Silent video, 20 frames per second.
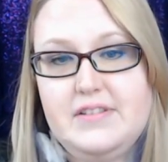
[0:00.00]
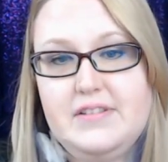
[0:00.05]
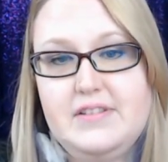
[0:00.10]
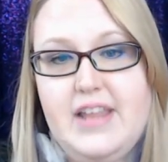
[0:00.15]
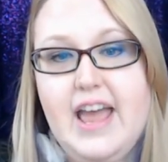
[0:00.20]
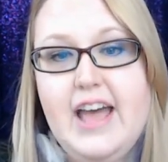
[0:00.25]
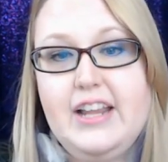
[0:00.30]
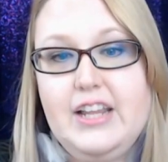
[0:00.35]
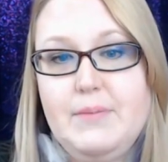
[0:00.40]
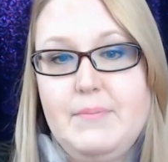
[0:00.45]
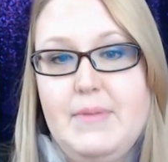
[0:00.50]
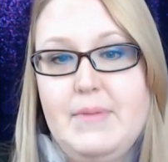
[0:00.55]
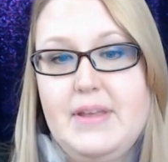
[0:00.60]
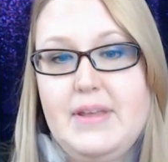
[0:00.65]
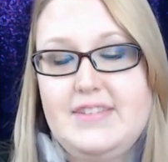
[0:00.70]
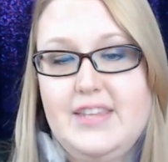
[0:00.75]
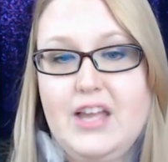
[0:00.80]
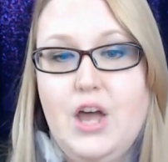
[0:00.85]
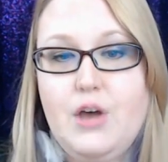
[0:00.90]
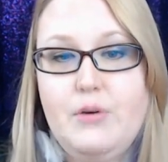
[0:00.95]
elements
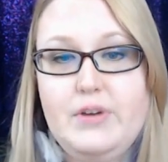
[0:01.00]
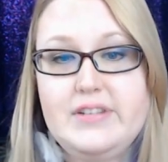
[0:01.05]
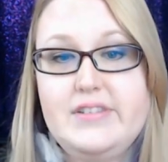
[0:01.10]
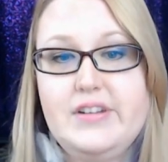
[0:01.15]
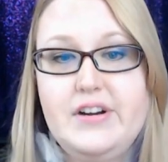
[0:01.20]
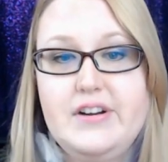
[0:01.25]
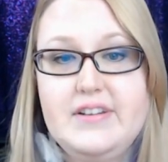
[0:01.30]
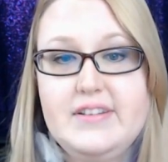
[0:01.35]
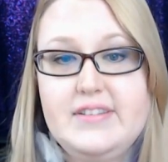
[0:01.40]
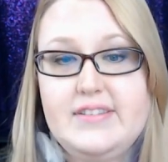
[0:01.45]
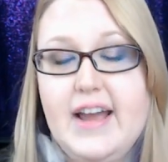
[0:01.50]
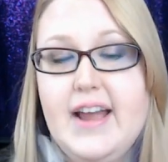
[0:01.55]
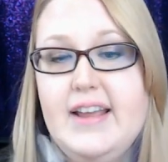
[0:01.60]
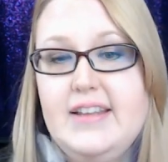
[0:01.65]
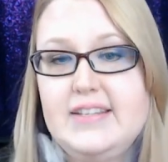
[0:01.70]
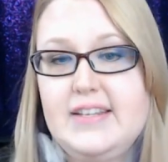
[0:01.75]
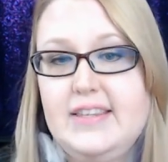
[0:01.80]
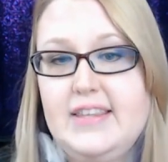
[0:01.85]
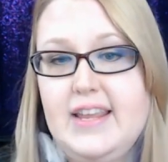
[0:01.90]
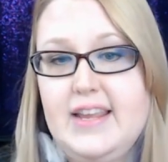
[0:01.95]
that go with certain
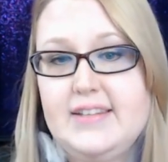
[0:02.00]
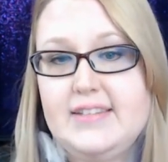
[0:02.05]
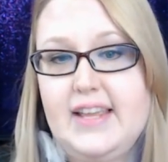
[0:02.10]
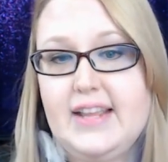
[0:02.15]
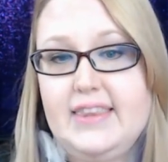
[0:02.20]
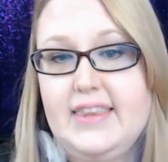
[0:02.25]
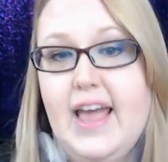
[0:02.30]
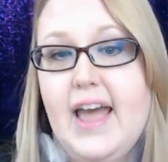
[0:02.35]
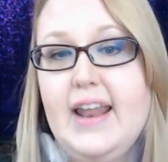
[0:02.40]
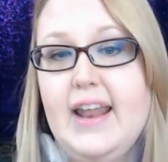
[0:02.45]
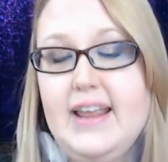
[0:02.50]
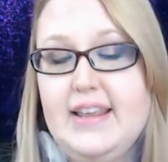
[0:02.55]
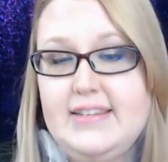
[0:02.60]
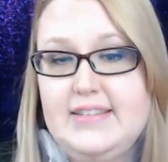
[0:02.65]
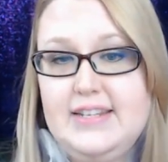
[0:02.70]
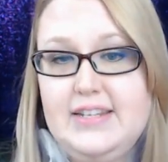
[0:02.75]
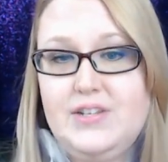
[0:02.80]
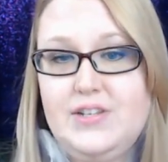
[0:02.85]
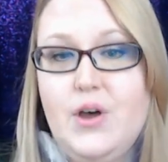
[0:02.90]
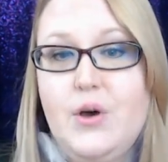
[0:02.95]
signs and things like that. It's
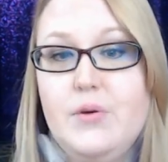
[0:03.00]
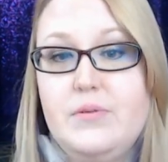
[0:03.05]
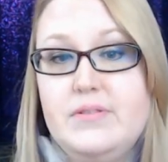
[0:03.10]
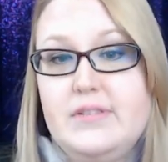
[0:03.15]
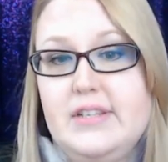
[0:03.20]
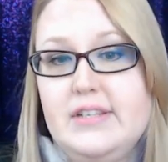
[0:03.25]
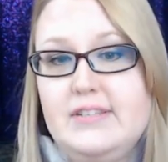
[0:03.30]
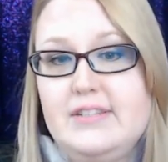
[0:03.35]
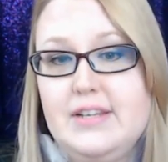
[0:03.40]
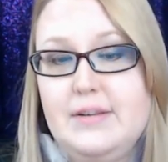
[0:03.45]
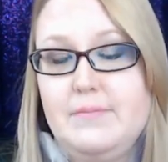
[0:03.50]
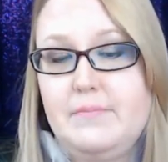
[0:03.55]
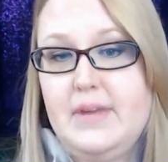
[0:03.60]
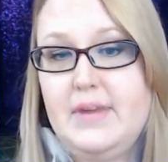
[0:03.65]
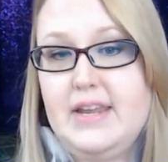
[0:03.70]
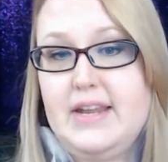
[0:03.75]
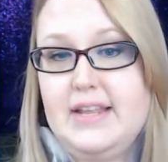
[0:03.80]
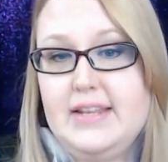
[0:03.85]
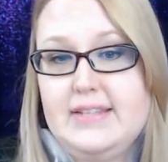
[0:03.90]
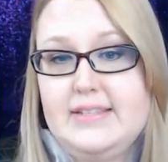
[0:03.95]
its own system
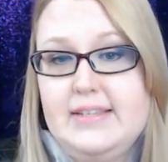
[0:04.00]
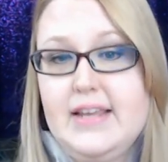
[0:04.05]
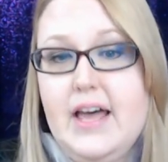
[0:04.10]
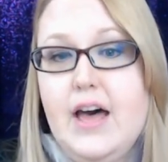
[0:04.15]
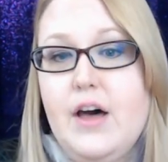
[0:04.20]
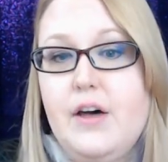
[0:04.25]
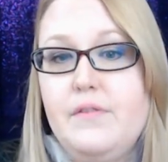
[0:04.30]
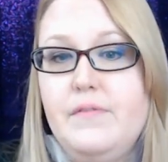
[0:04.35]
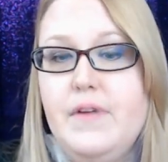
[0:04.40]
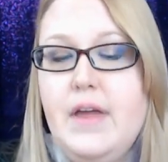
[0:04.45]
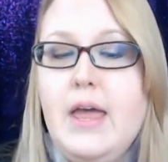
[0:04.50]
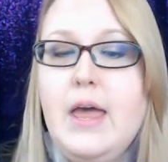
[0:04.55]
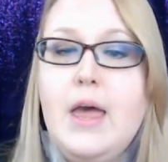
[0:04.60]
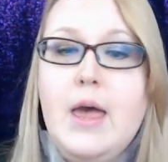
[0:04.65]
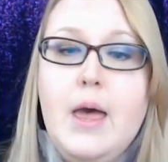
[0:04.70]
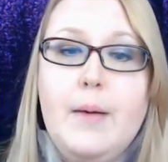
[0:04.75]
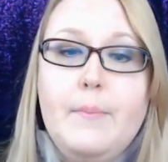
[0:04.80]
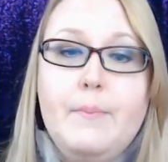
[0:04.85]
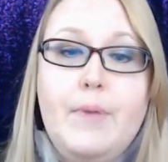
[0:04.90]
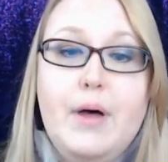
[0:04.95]
in itself.
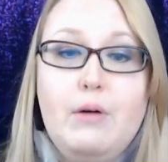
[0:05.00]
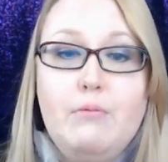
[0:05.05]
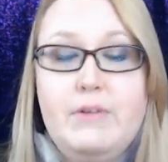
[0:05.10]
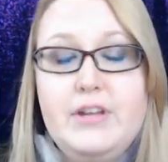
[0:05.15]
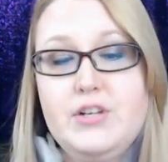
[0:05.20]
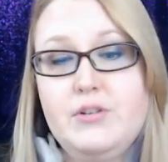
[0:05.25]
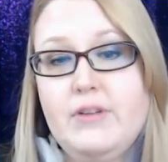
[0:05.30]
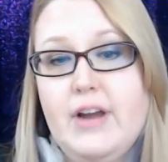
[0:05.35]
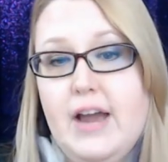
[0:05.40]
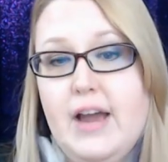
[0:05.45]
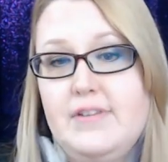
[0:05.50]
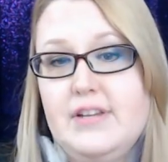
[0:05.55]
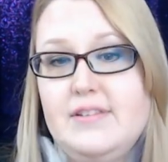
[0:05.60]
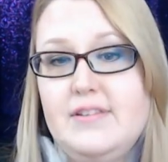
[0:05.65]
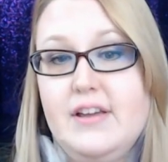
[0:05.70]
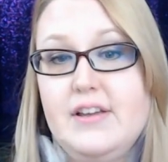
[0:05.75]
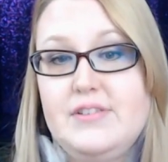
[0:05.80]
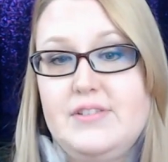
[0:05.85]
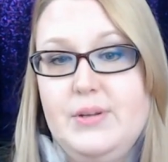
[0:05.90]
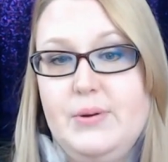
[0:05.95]
But witchcraft is
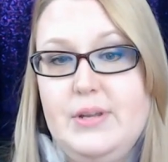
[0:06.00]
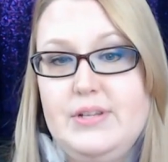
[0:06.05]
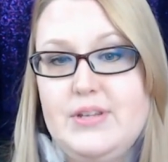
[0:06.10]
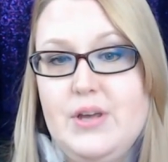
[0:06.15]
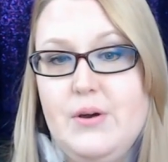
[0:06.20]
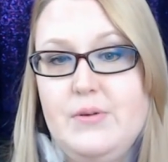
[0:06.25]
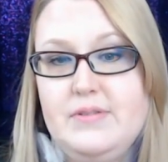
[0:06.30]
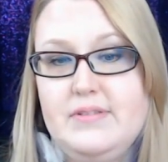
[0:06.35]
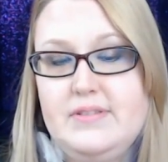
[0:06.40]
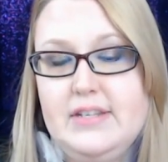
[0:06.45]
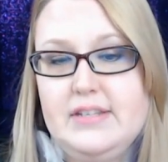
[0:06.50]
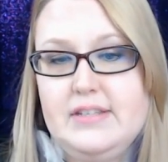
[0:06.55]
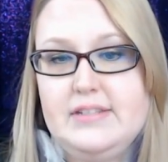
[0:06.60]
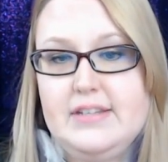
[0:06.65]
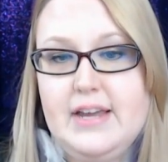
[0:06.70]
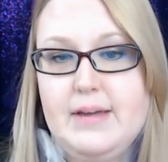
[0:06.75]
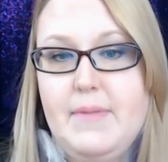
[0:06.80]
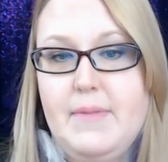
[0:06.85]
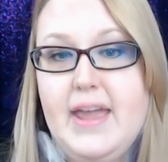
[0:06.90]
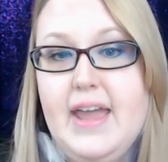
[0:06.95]
also its own
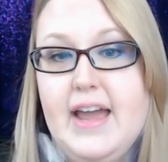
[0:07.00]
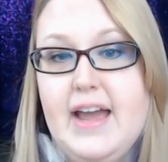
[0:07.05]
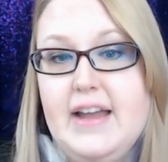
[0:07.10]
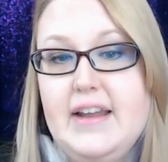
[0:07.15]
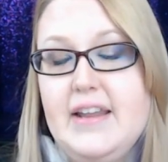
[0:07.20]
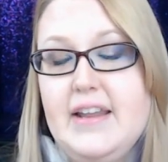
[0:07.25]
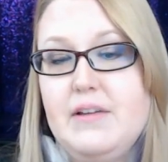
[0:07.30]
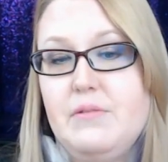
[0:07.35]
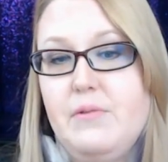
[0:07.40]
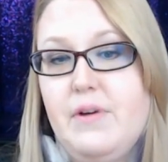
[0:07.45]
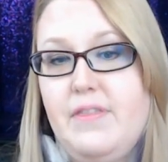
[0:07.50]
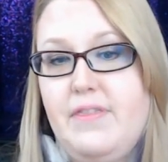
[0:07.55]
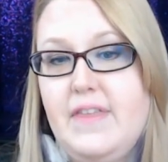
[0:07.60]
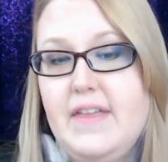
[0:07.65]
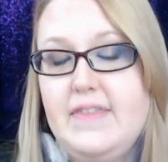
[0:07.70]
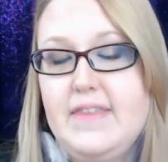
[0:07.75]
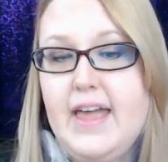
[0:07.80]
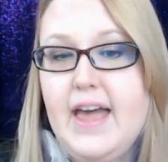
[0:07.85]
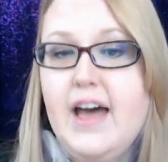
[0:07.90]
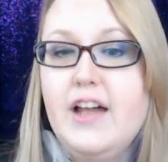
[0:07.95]
system. And
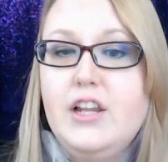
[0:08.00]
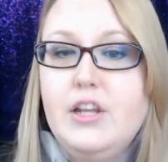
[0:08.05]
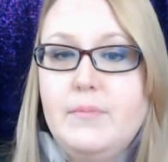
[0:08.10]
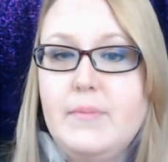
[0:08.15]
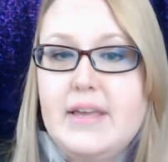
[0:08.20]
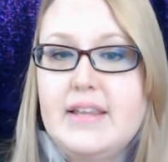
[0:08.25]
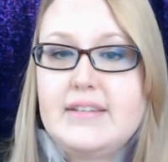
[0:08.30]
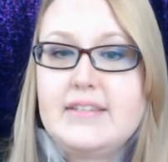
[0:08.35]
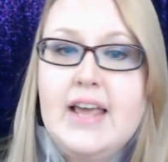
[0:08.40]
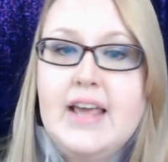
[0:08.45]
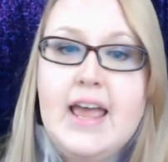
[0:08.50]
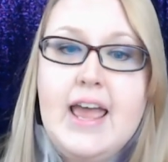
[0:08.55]
within the elements,